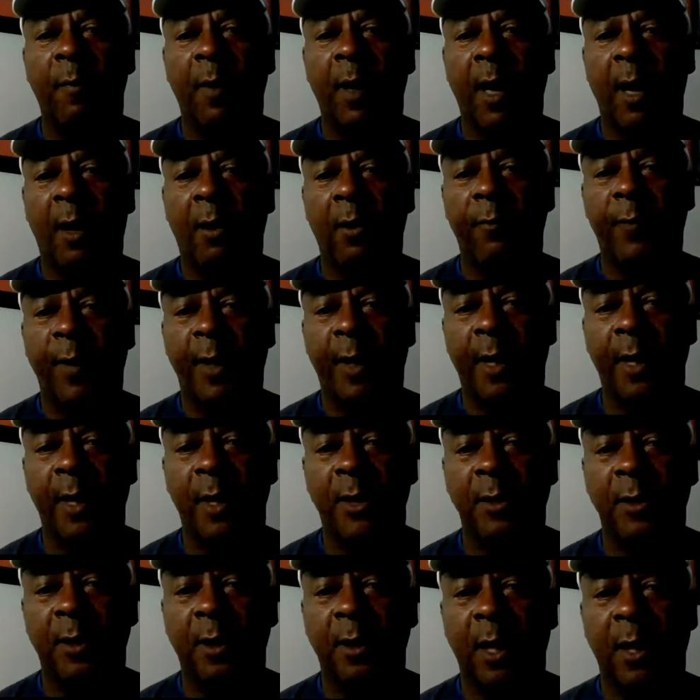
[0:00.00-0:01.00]
elevated
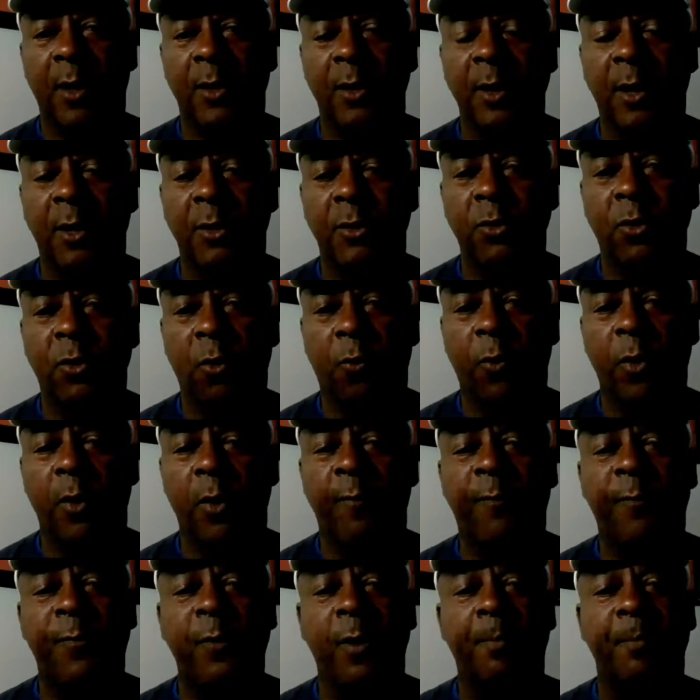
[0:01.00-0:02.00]
his career
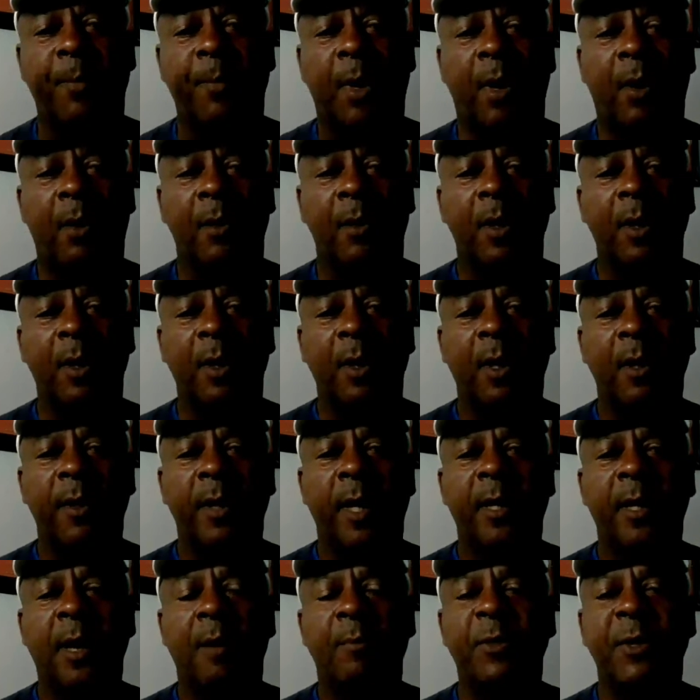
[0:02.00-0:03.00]
in football.
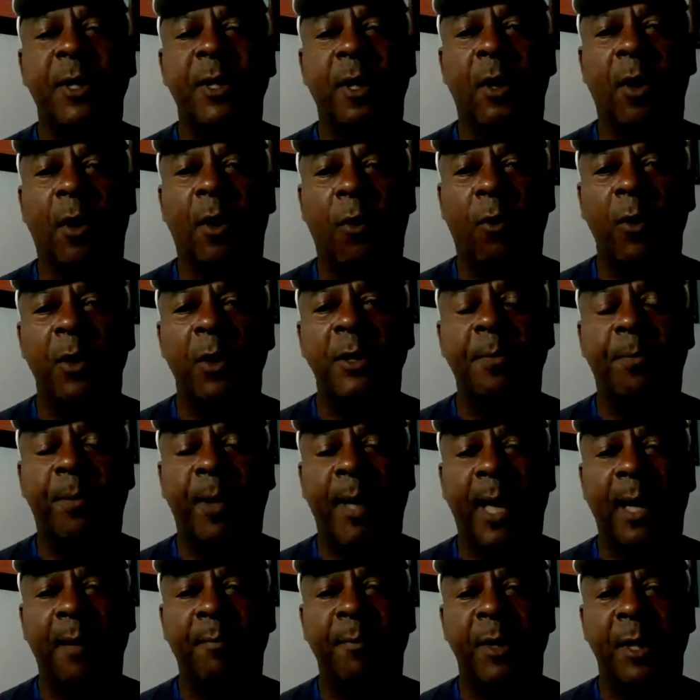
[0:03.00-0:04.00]
They come see the oldest
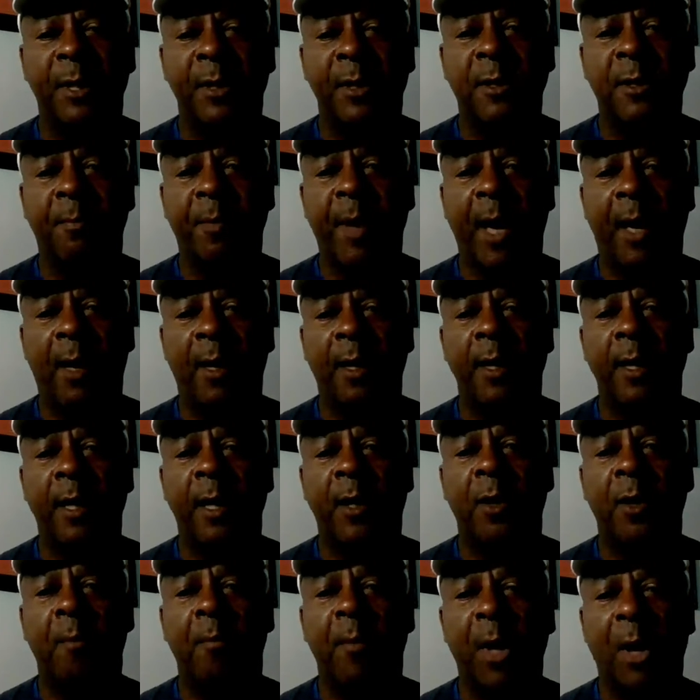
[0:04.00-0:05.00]
black municipality
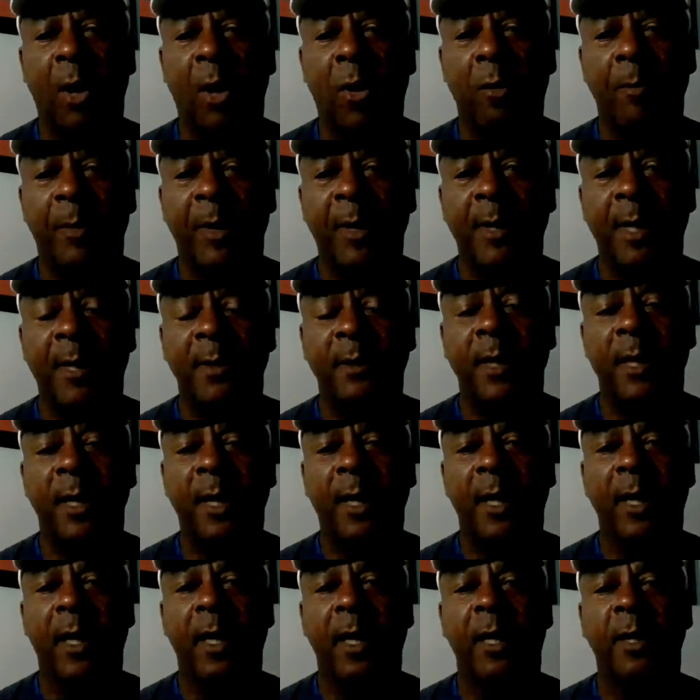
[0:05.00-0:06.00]
in America because
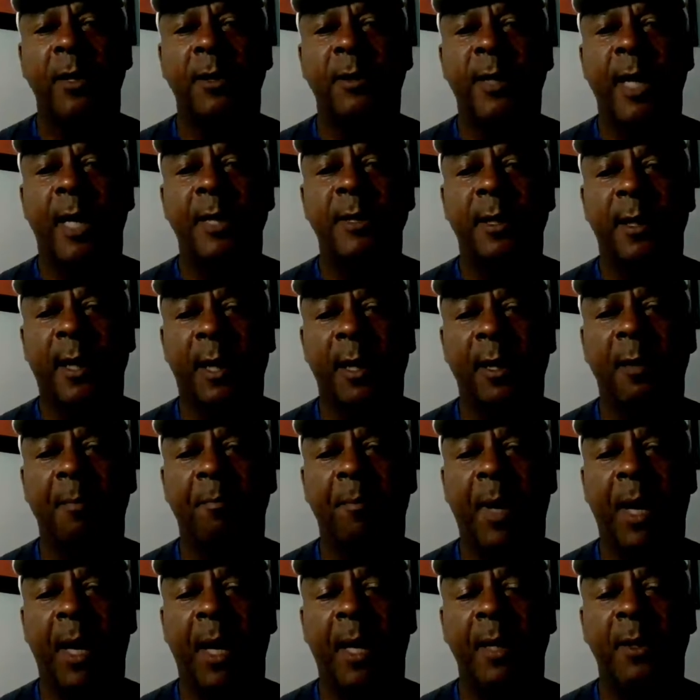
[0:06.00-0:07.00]
it is designated
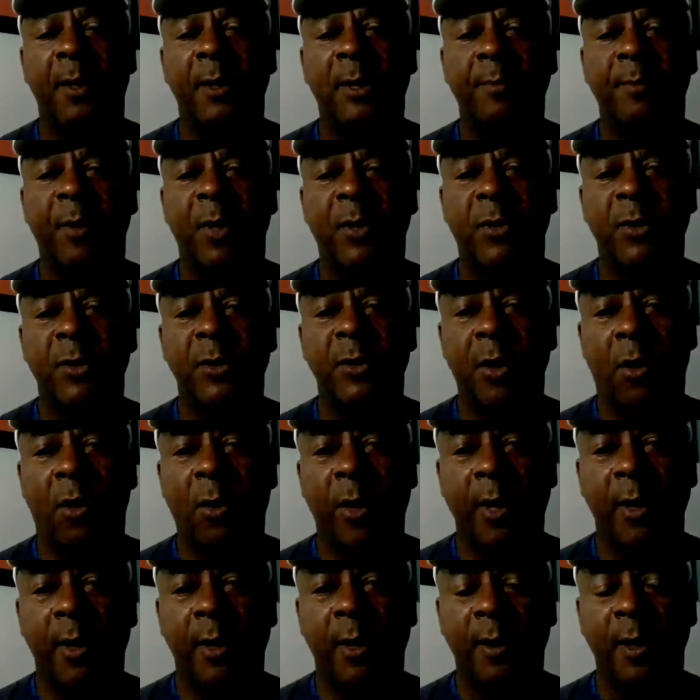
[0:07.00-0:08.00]
by the
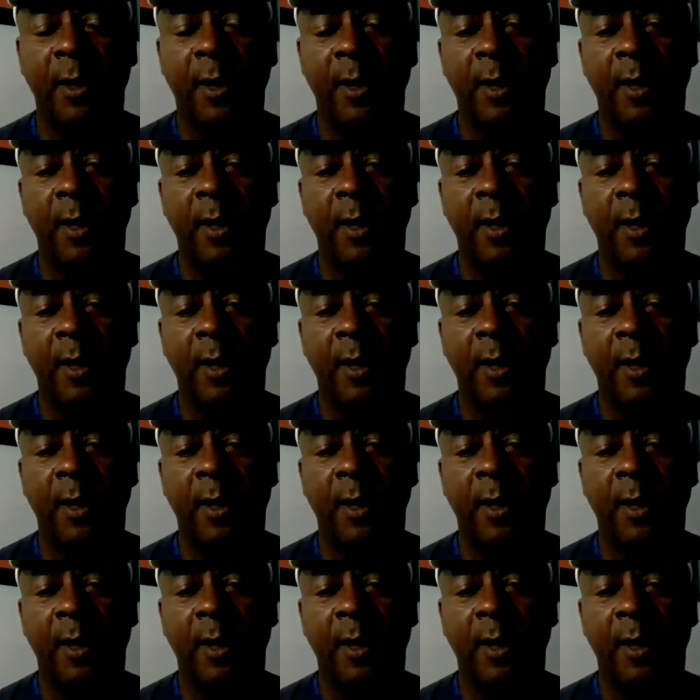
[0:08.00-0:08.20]
Smithsonian.